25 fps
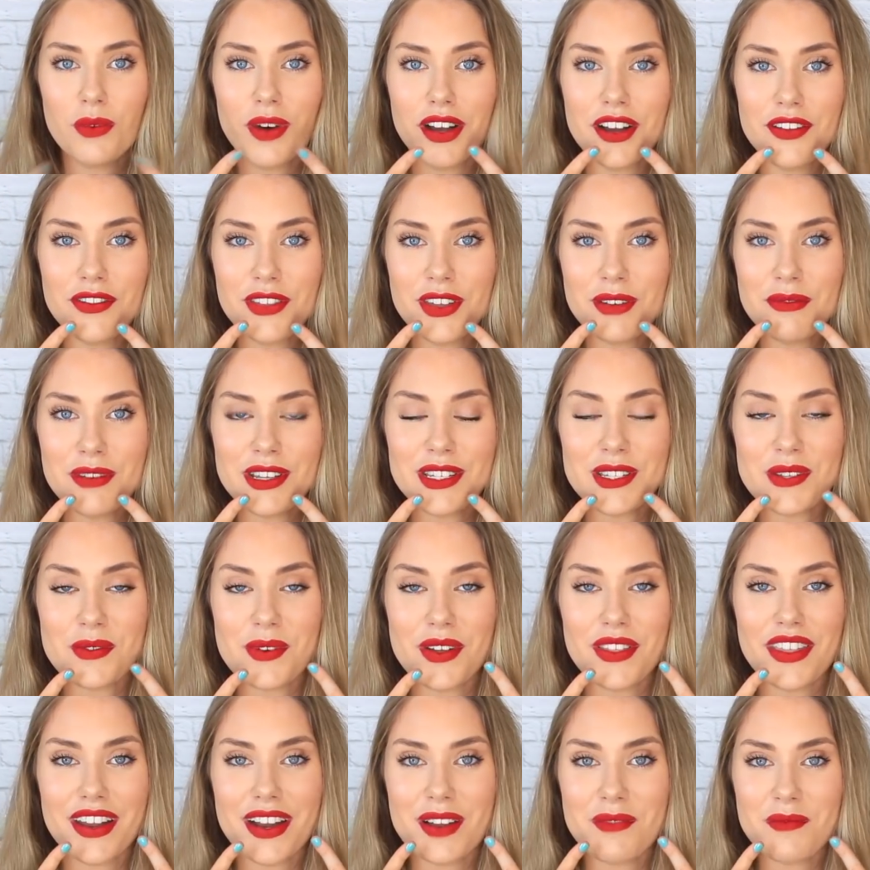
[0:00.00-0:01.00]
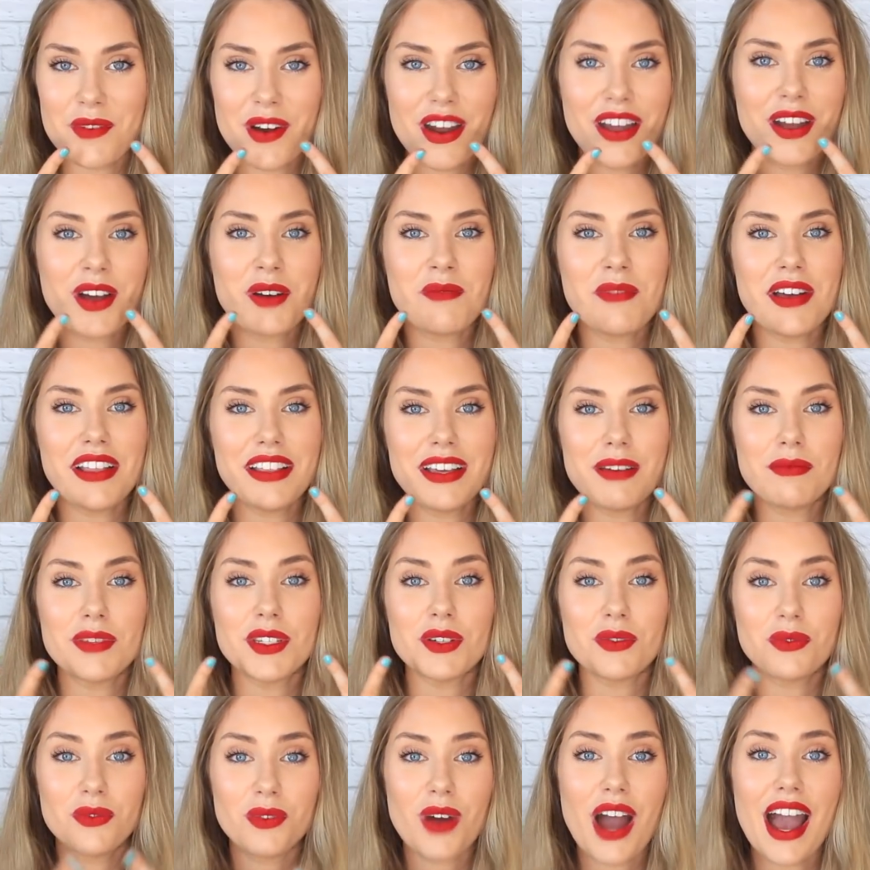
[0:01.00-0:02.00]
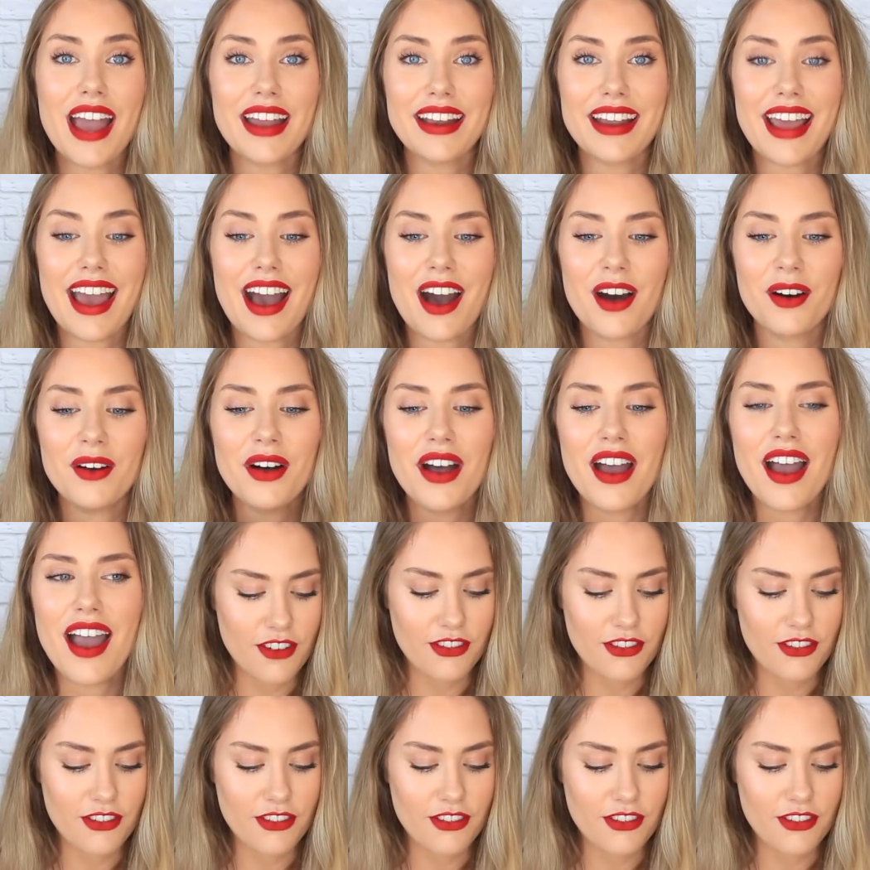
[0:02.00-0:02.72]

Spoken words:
One of them is the one that I'm wearing on my lips right now.